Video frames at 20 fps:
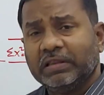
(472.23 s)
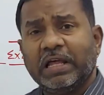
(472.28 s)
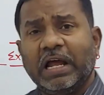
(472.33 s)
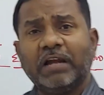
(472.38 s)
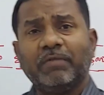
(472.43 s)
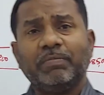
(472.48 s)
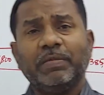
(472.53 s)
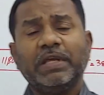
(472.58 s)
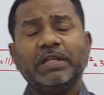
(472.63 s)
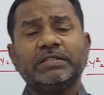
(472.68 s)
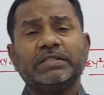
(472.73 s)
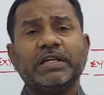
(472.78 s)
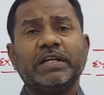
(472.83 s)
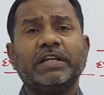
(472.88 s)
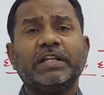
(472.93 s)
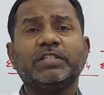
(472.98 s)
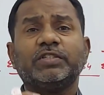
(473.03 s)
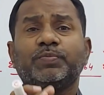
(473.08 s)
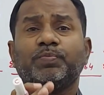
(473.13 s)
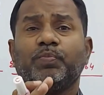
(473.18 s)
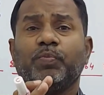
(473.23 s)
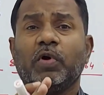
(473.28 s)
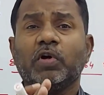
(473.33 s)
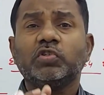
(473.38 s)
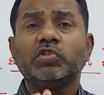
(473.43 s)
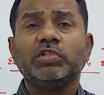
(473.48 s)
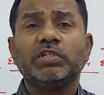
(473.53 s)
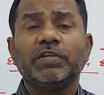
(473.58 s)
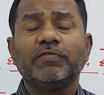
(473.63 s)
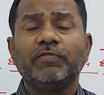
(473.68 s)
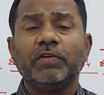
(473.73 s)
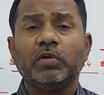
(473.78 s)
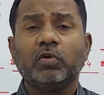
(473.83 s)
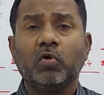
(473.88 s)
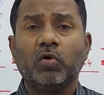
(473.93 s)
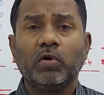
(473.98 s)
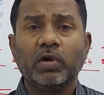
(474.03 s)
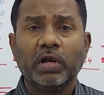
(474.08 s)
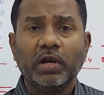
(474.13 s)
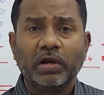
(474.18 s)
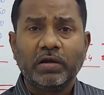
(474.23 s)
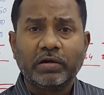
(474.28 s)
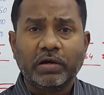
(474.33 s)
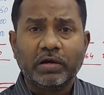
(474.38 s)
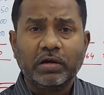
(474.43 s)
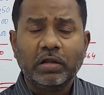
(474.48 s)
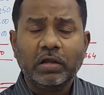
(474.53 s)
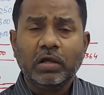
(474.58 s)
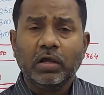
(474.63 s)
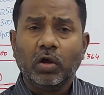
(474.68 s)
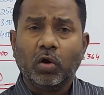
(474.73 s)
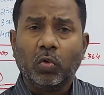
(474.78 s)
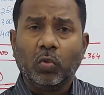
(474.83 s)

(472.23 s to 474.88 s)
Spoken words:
that means it is positively correlated.